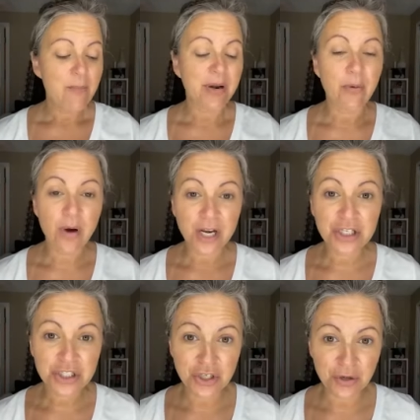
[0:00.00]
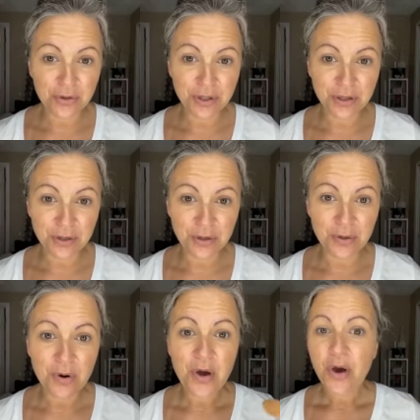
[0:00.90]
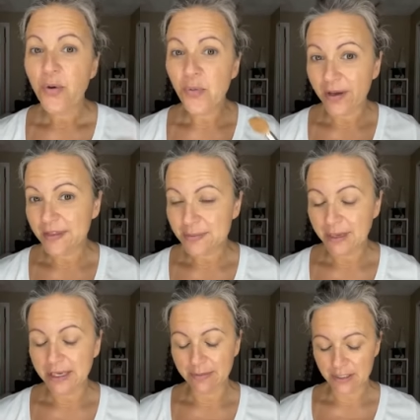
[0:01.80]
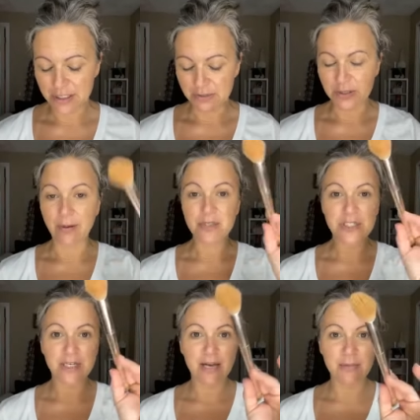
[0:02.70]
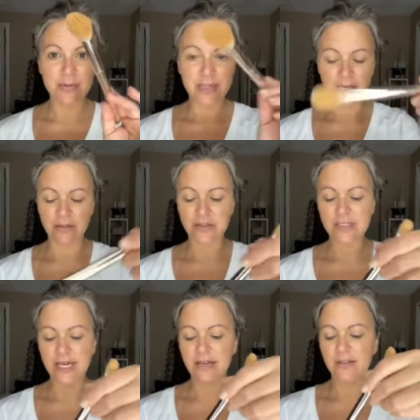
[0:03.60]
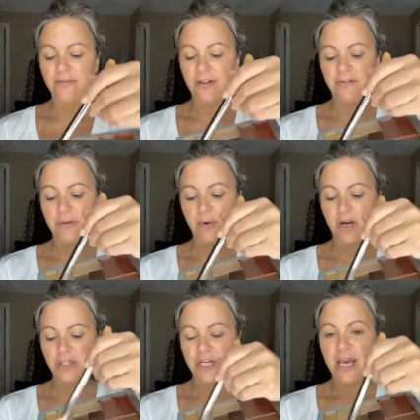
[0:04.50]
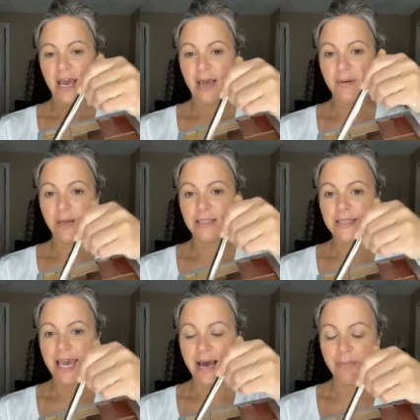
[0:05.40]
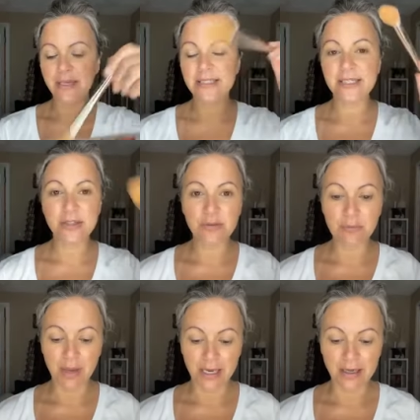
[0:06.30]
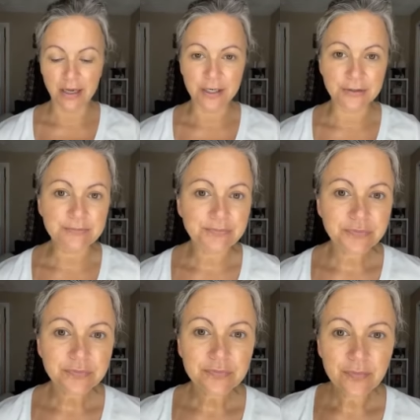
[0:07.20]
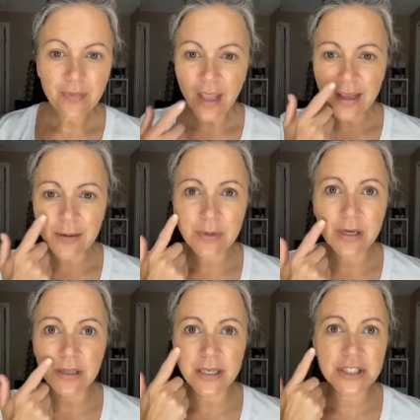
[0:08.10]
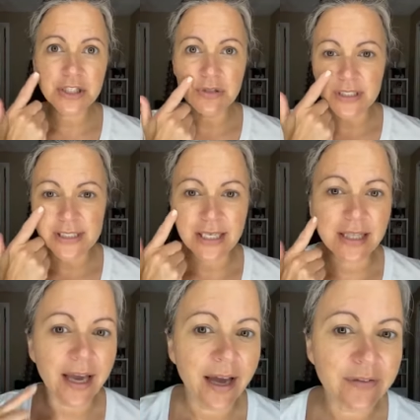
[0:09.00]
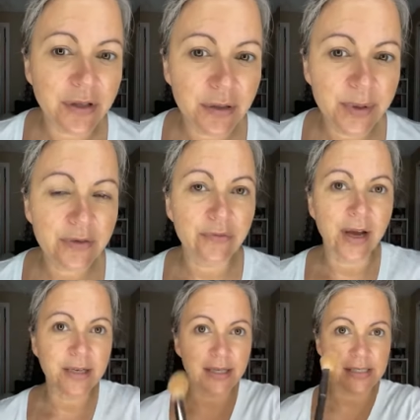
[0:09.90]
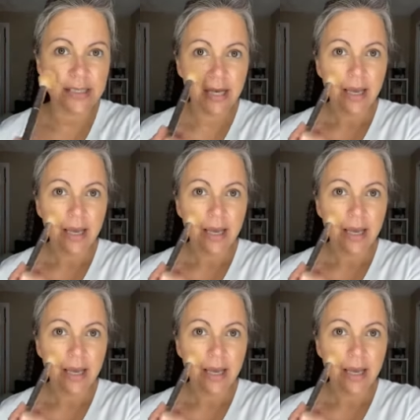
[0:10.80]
but I wanna show you what this makeup can do. So I'm just gonna come in with that other side of the fluffy brush. I'm gonna tap into Mango, and I'm gonna let you just see, like, I have a little bit of redness